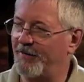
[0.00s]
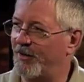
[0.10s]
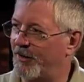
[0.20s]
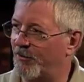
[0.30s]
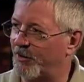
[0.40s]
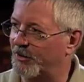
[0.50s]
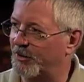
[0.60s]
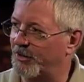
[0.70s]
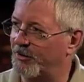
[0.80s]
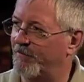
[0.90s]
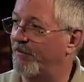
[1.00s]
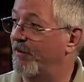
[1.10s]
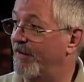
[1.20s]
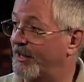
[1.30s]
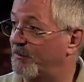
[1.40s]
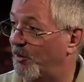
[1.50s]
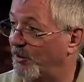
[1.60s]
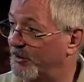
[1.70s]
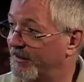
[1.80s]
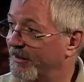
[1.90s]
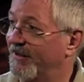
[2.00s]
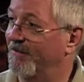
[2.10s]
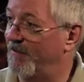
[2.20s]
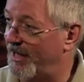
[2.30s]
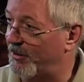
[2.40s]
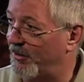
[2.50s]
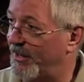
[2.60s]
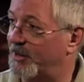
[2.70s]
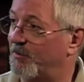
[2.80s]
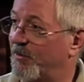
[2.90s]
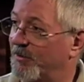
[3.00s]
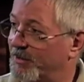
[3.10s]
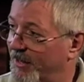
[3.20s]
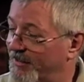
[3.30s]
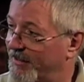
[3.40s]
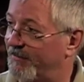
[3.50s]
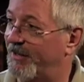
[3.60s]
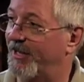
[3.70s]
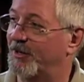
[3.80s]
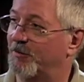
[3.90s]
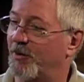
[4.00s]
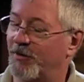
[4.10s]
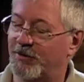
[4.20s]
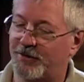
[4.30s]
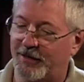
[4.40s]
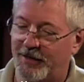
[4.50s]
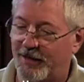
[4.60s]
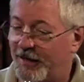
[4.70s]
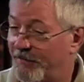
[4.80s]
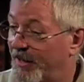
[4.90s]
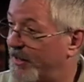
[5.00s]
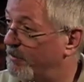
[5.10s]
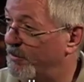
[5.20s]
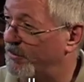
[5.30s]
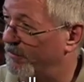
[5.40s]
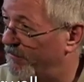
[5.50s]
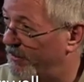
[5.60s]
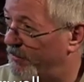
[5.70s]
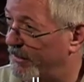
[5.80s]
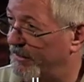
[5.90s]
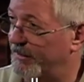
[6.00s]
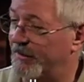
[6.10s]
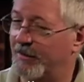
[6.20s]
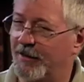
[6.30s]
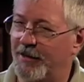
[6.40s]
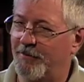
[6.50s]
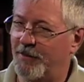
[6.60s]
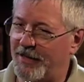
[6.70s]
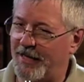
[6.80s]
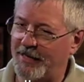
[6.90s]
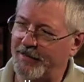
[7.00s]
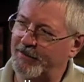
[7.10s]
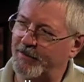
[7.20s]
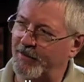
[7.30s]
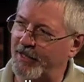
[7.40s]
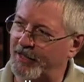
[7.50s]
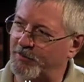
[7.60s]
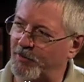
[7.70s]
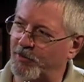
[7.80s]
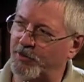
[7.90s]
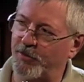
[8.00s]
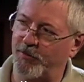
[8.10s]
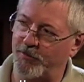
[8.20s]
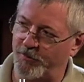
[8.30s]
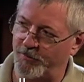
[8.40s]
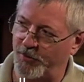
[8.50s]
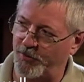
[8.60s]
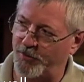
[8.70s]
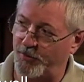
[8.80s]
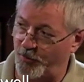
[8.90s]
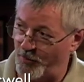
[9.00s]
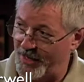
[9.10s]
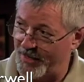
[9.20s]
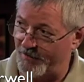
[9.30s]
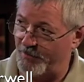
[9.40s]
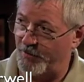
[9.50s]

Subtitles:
live in an organization full of experts, medical experts, scientific experts, even experts on fundraising, but not necessarily experts on both the web,